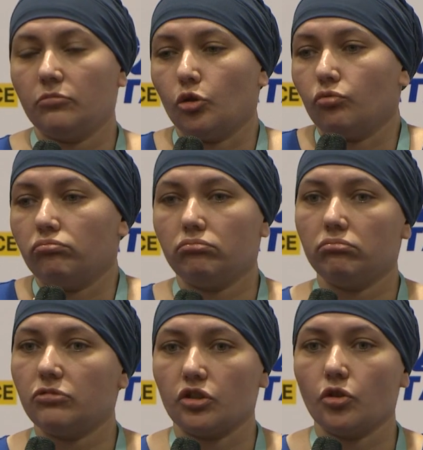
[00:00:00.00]
You
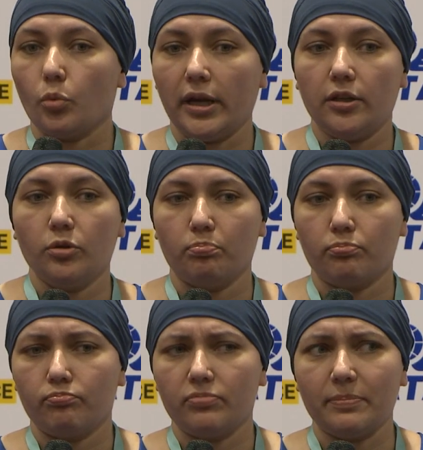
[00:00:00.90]
just don't wait. You
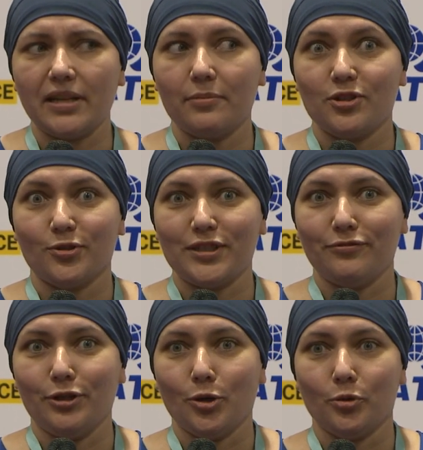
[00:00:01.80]
sometimes don't
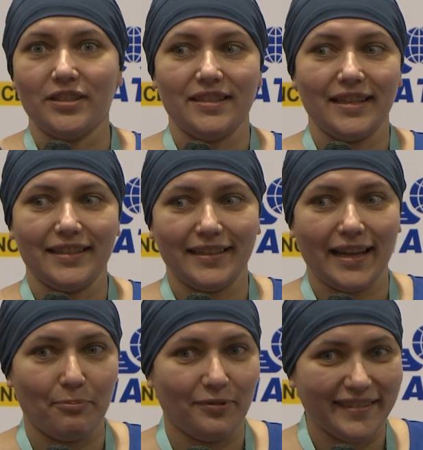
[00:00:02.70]
even notice that it
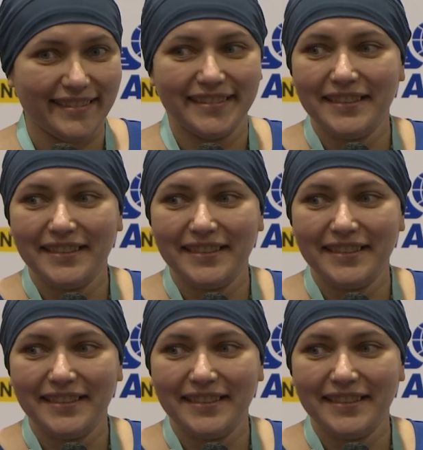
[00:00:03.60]
happened.